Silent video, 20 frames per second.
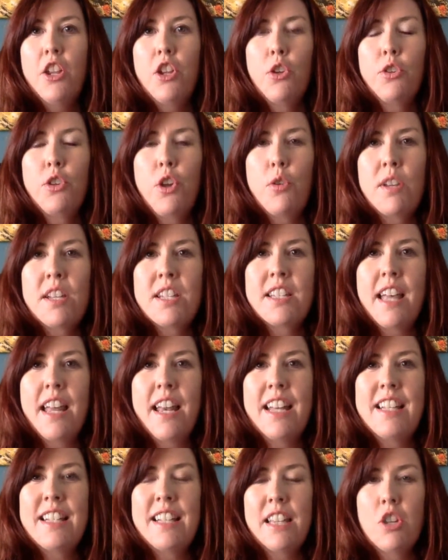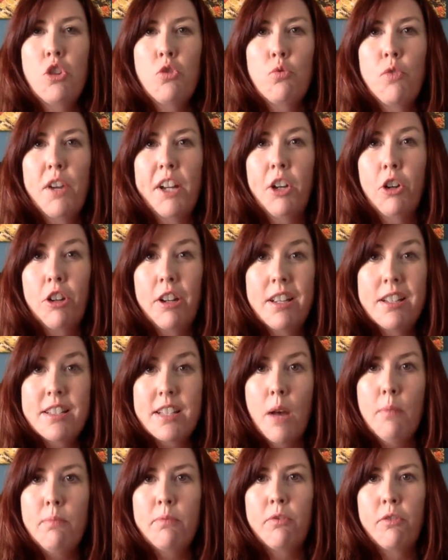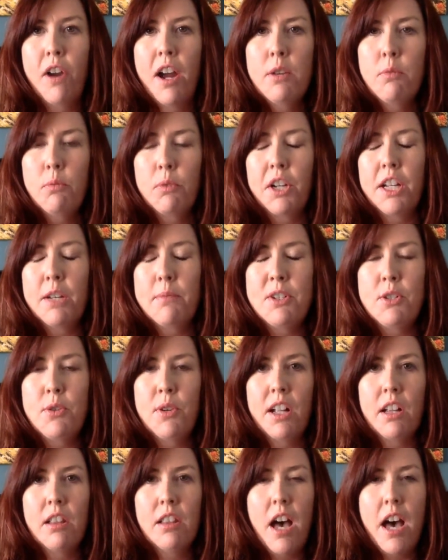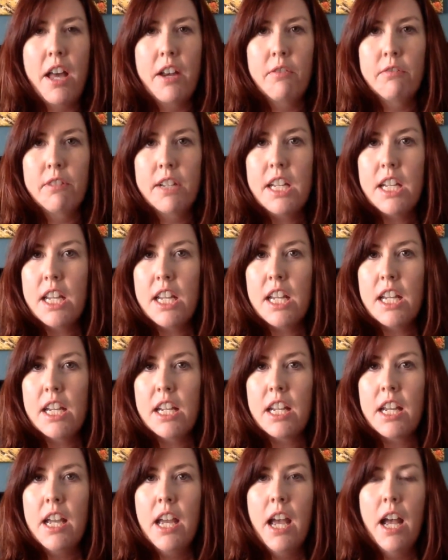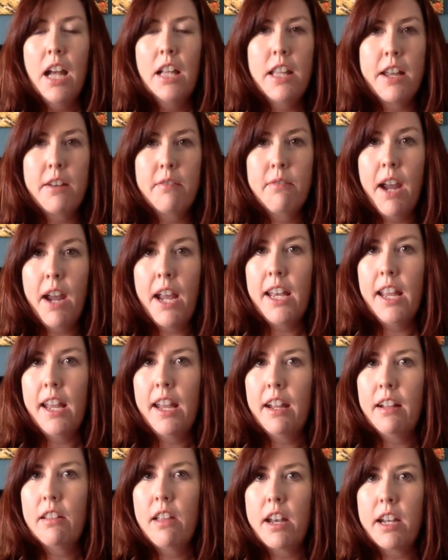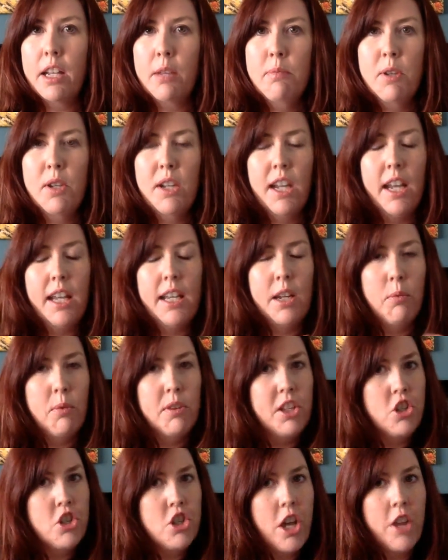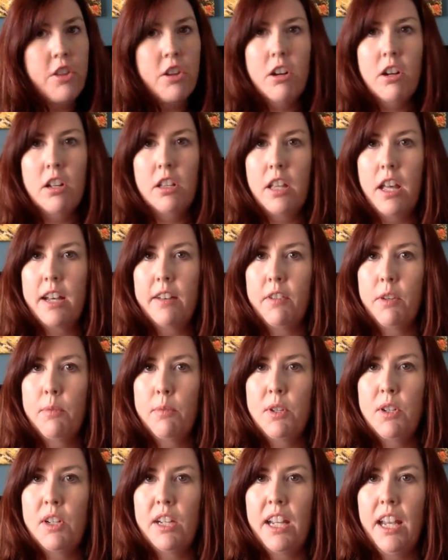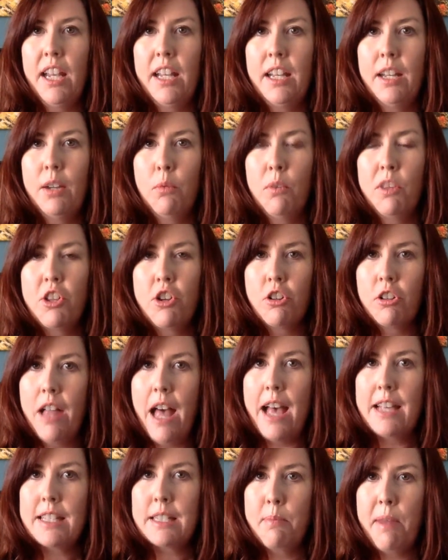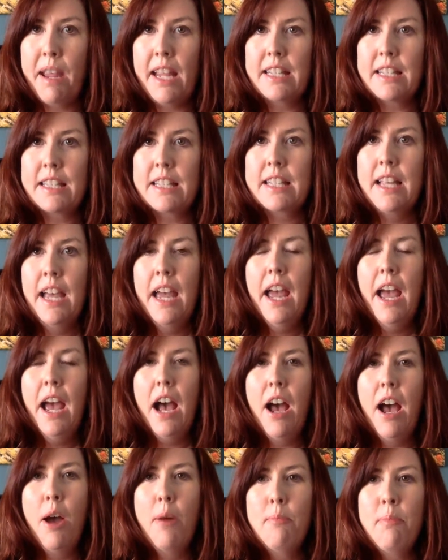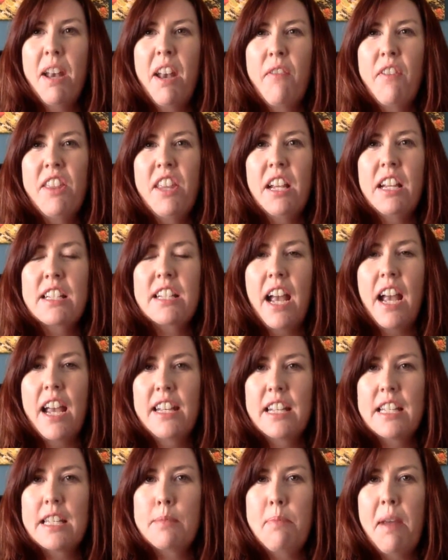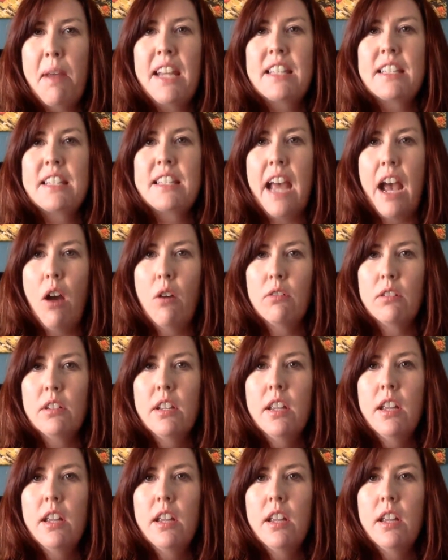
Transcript: You'll notice that it's a little rigorous up front. We're going to be doing a lot of reading, a lot of writing, a lot of communicating with each other, a lot of communicating with your classmates, but everything's kind of spaced out.